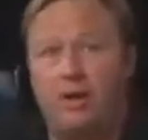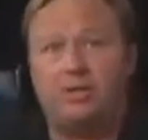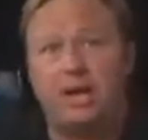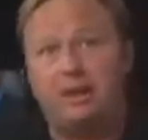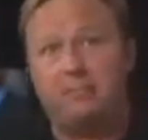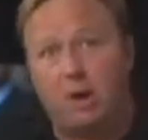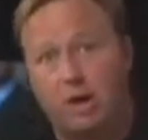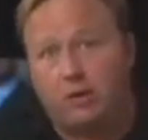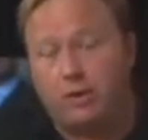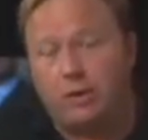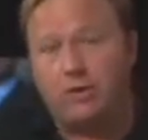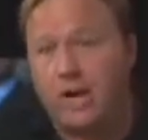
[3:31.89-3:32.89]
want to take
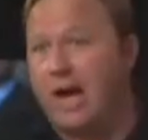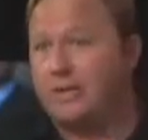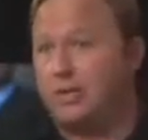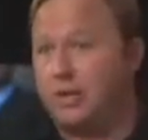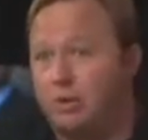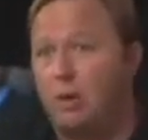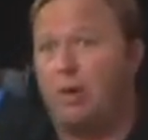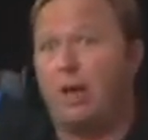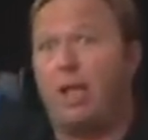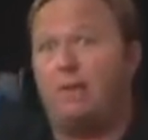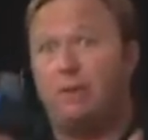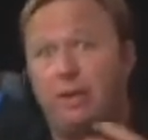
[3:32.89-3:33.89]
mercury shots. You don't want
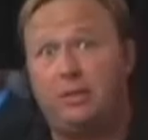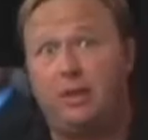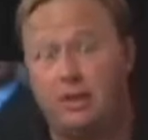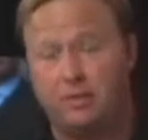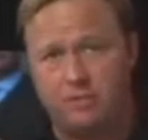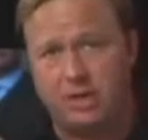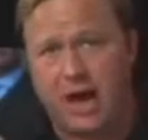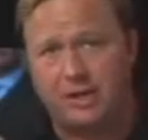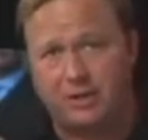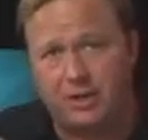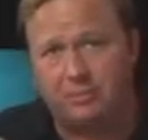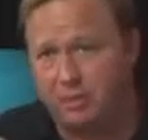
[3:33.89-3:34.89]
to have lithium
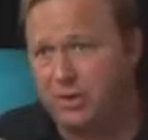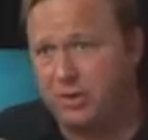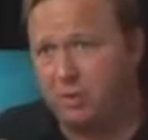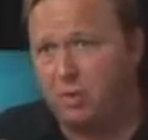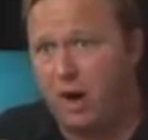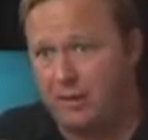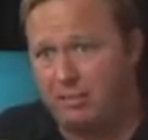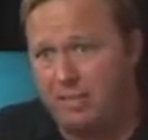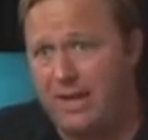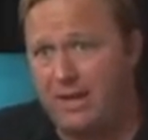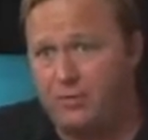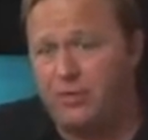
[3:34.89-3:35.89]
toxic put in your water to
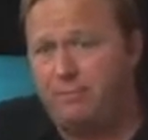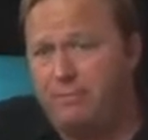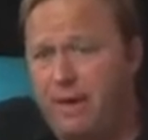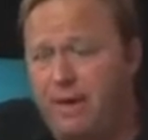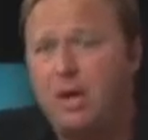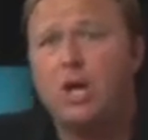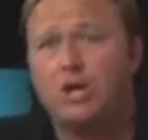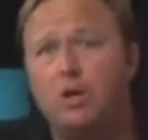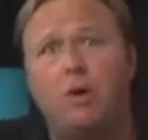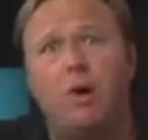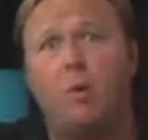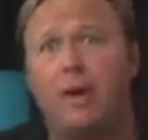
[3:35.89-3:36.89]
make you submit. Right.
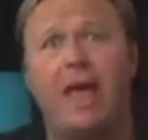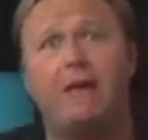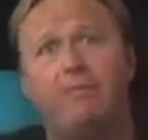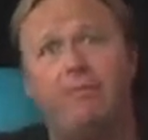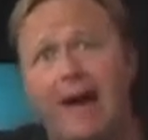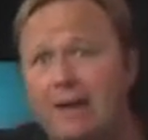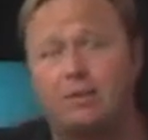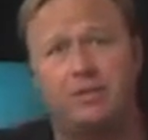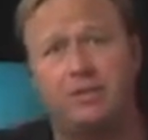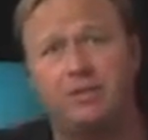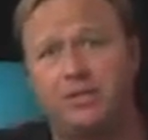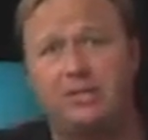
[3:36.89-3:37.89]
You don't want to have
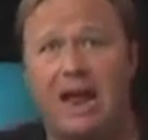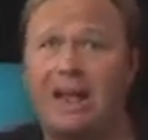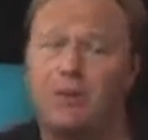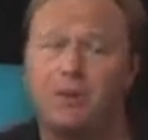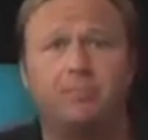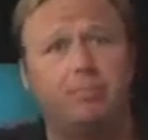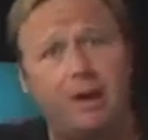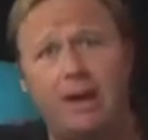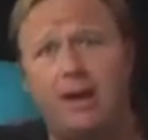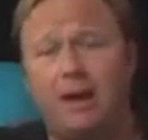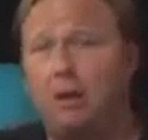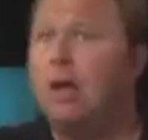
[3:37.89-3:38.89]
viruses attack your
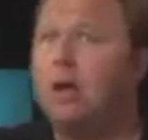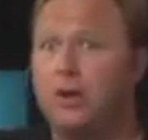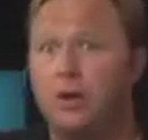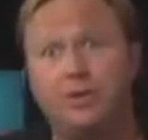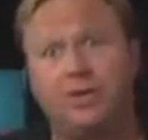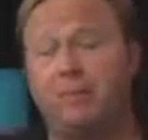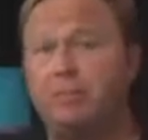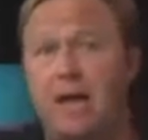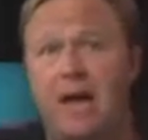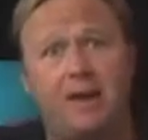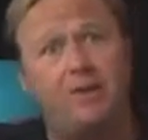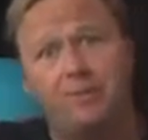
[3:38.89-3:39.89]
brain. You're some
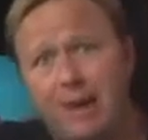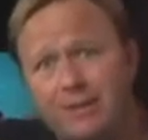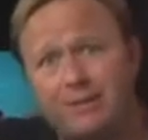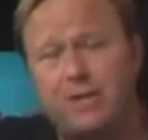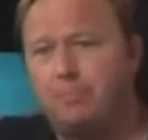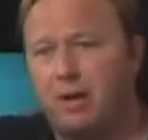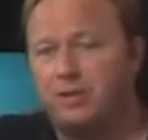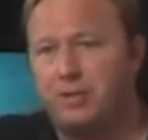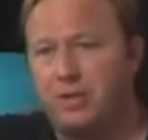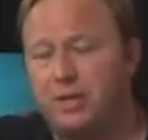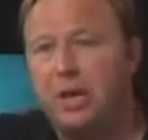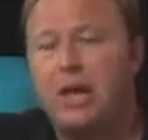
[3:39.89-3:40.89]
kind of crazy
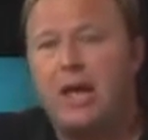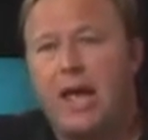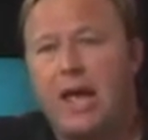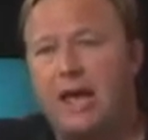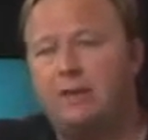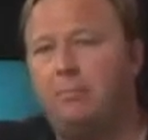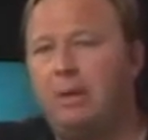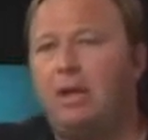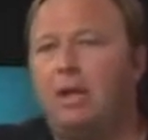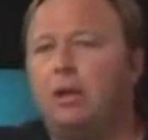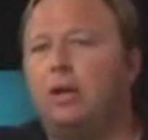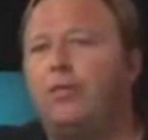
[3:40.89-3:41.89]
person. But
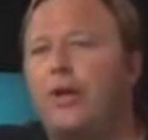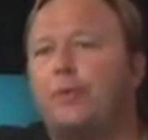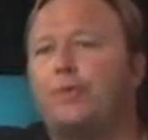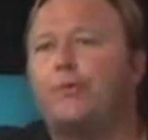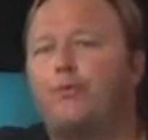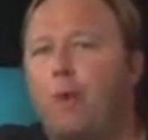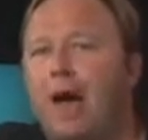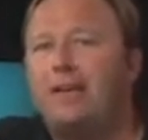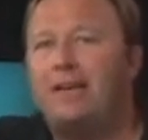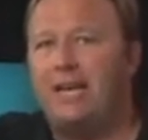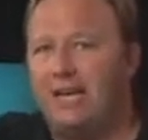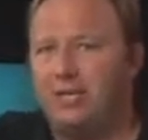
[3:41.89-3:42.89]
look, their
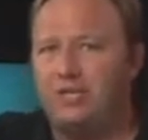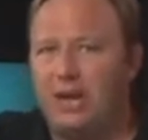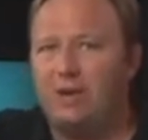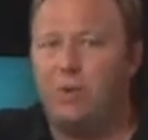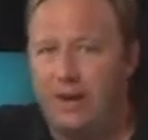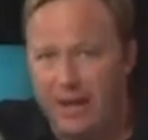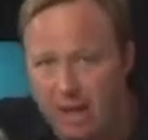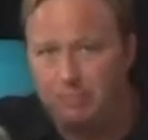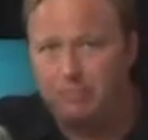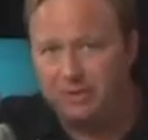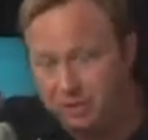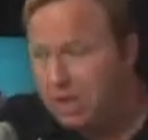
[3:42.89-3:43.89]
front is they want to
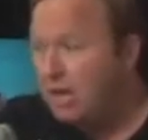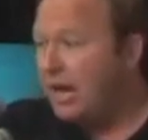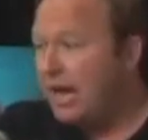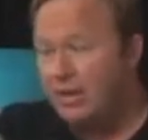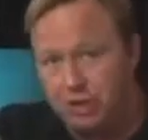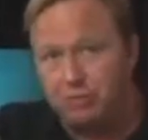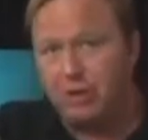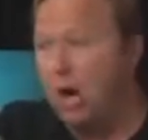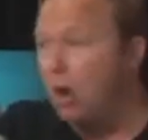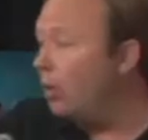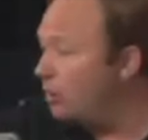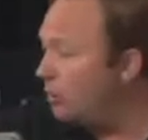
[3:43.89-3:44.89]
help us. As you
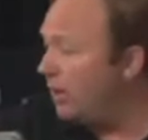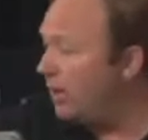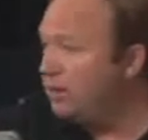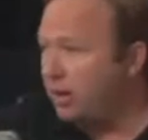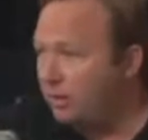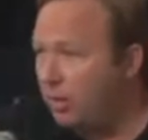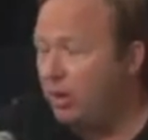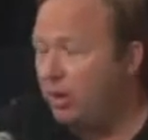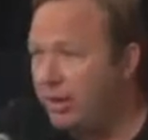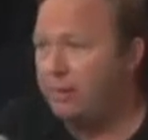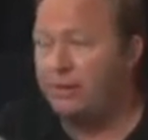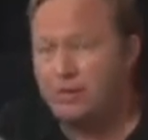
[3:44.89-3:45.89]
know, when you read their
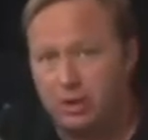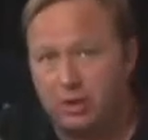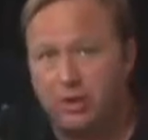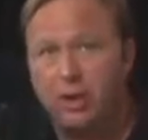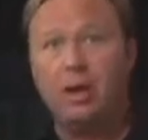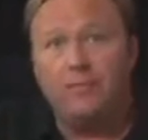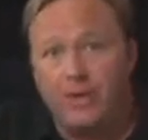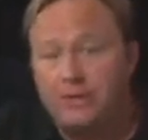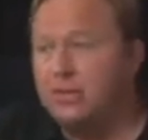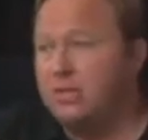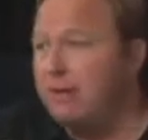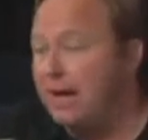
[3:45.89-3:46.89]
literature,
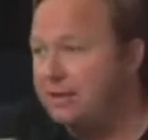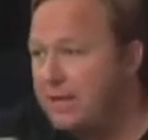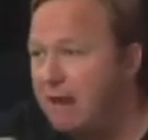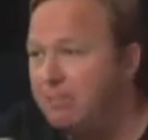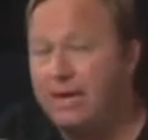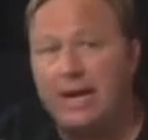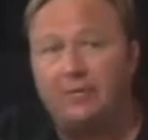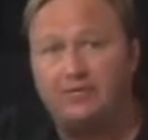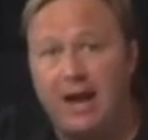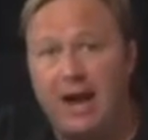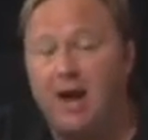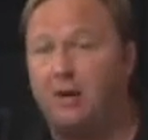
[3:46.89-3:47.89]
this is about dumbing us
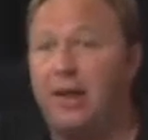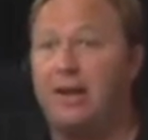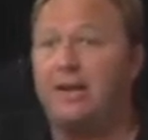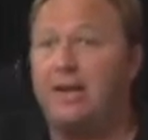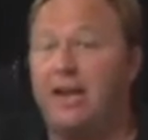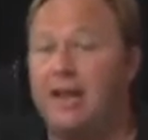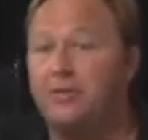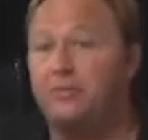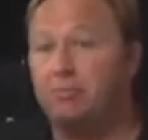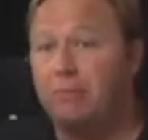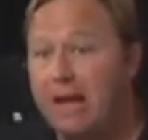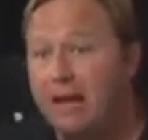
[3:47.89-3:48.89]
down and getting
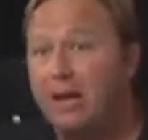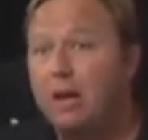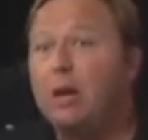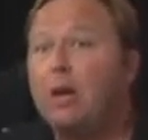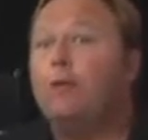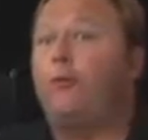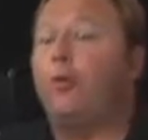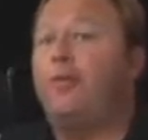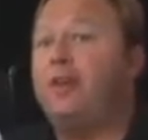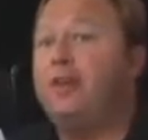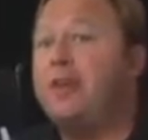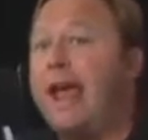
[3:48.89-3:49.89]
us ready for
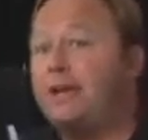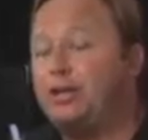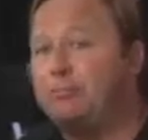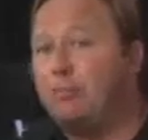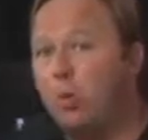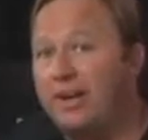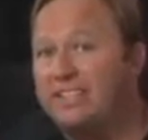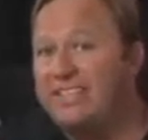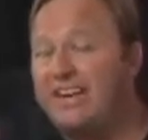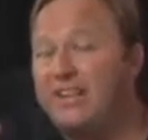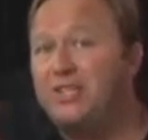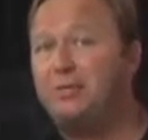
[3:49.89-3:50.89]
the next more
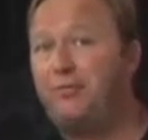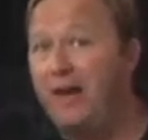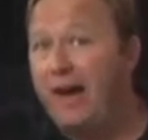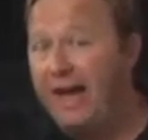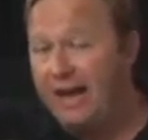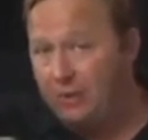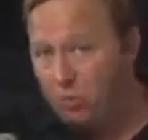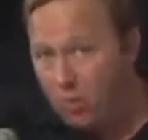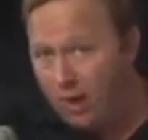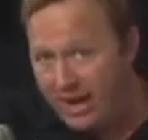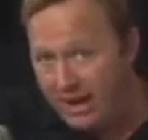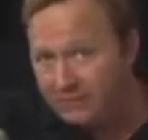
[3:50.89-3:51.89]
intensified
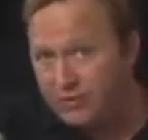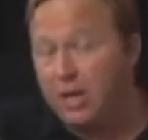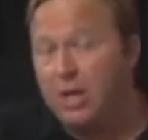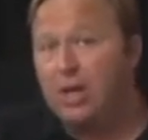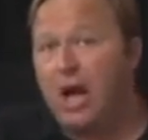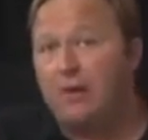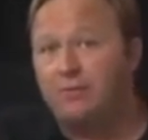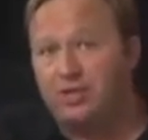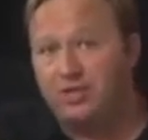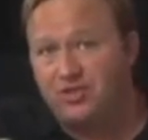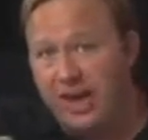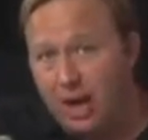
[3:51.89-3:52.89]
waves of
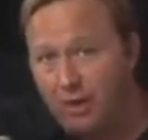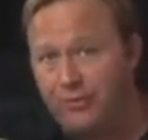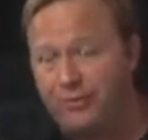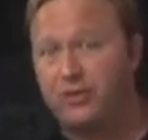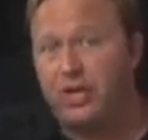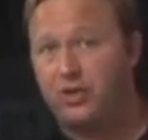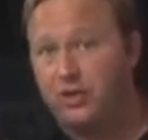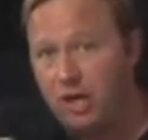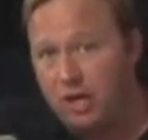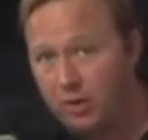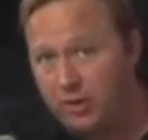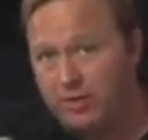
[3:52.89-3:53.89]
stealth
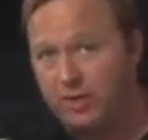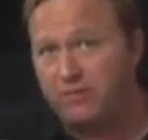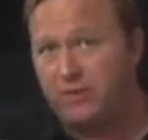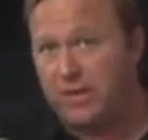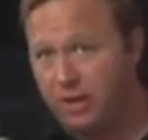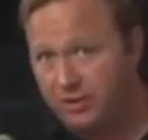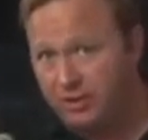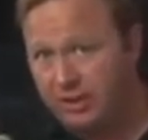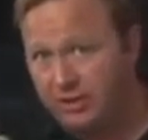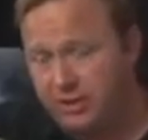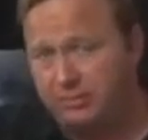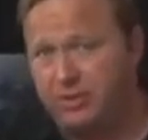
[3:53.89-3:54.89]
degenerative kill
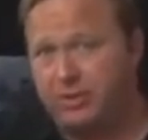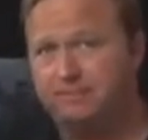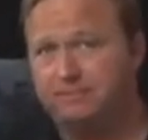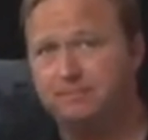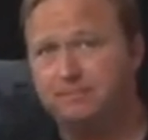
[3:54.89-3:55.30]
systems.